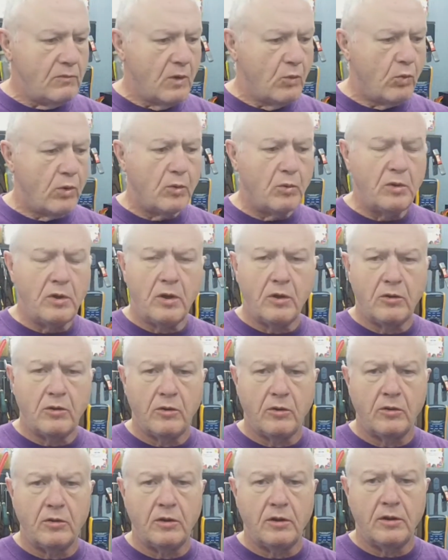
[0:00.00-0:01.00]
where we are
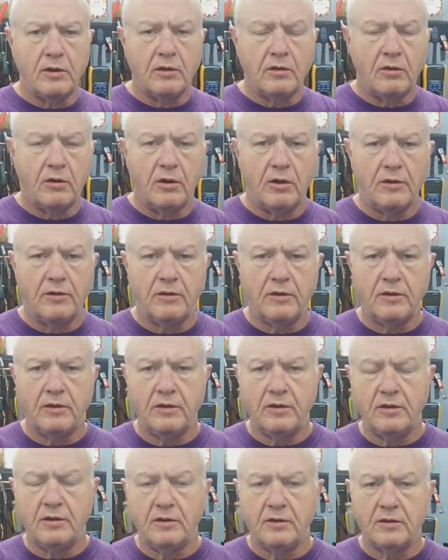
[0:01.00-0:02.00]
currently on
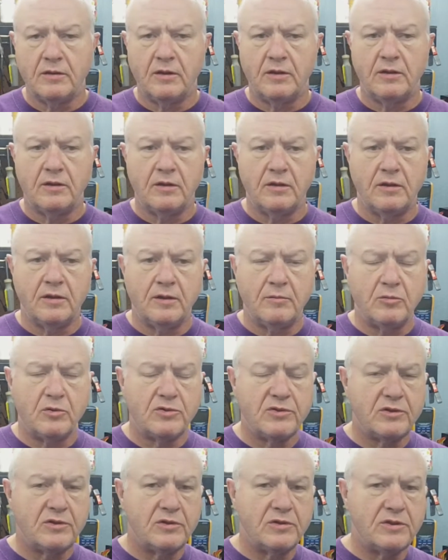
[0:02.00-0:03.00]
the
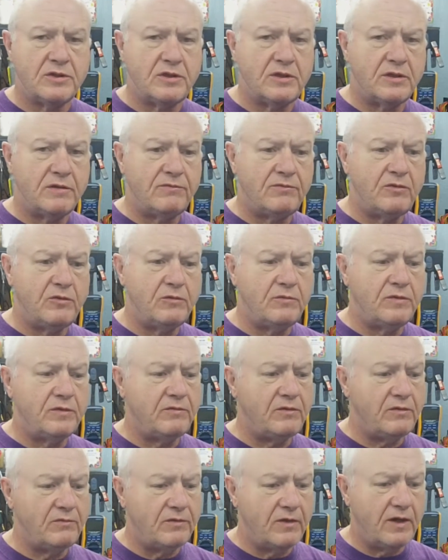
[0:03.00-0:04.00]
Emerson
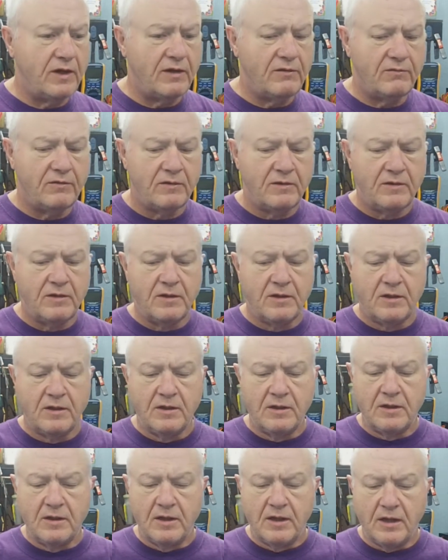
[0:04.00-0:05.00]
CF255,
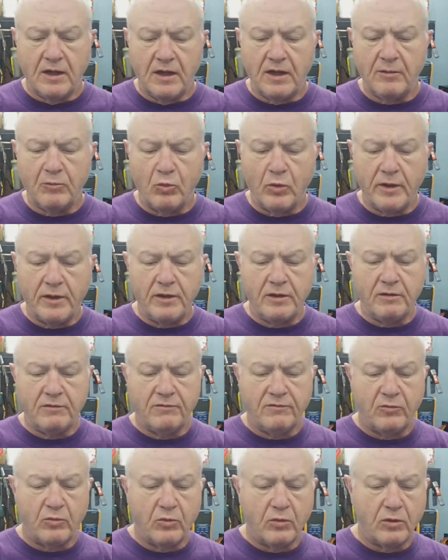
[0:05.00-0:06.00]
I'm waiting
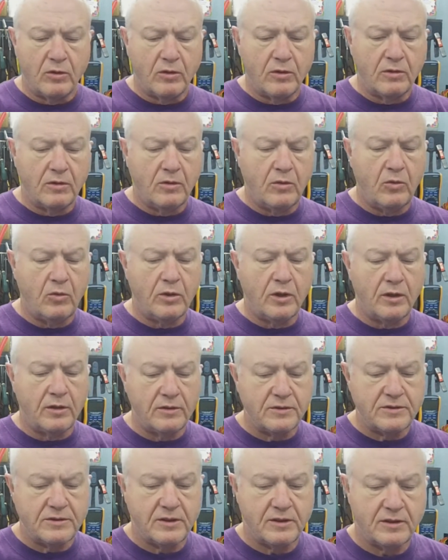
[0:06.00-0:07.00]
for, hold on
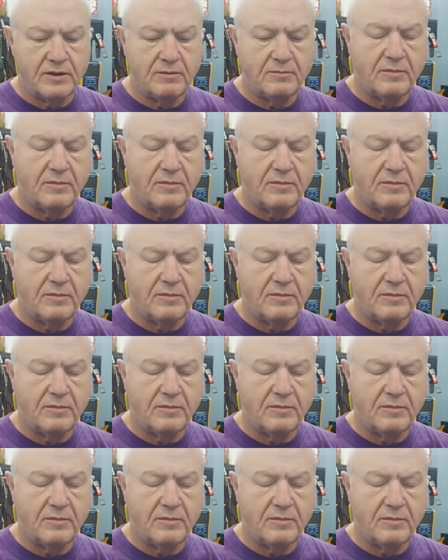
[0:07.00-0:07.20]
a second,